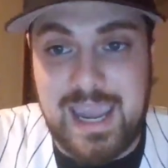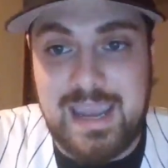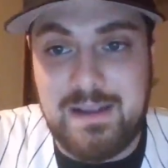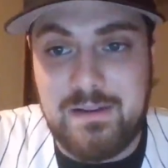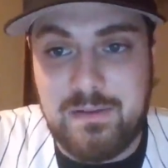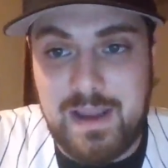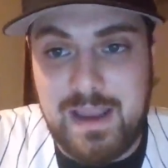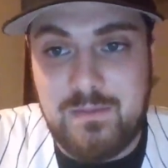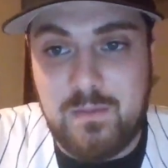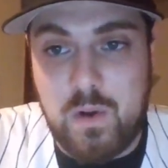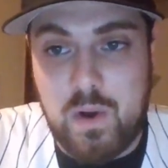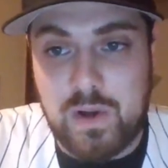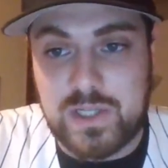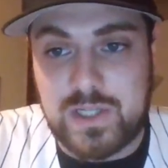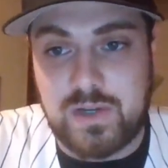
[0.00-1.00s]
8
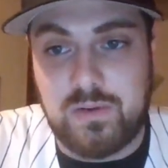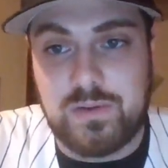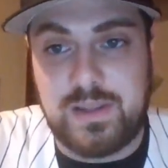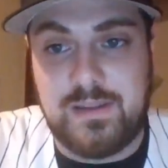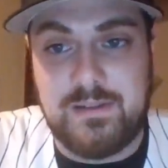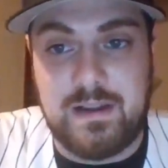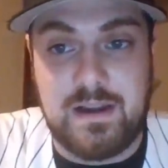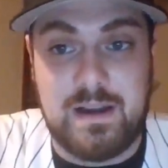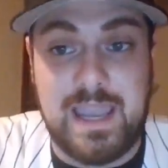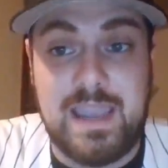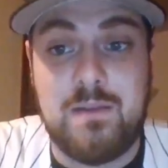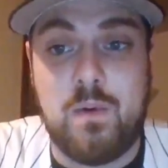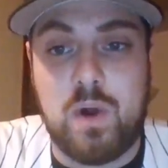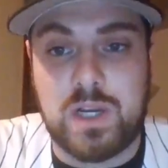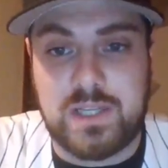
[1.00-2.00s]
walks to
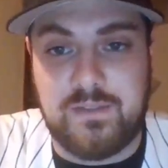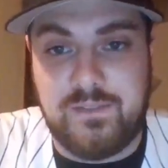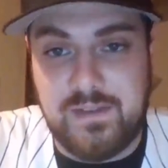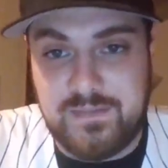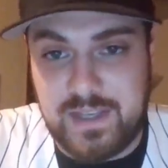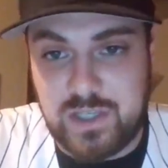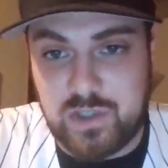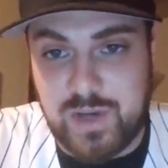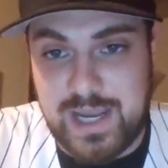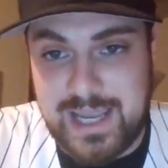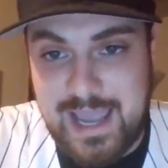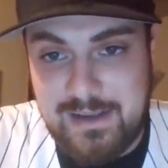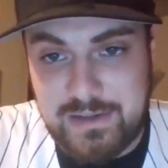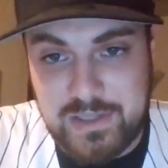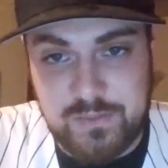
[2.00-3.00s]
50
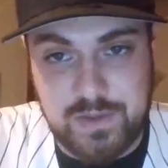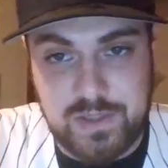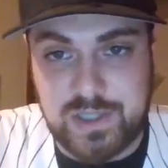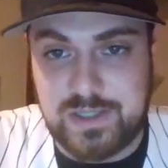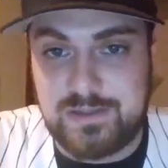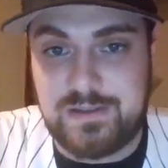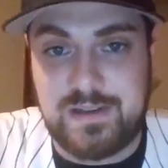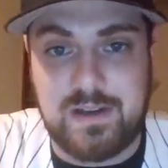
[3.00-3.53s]
strikeouts, which is,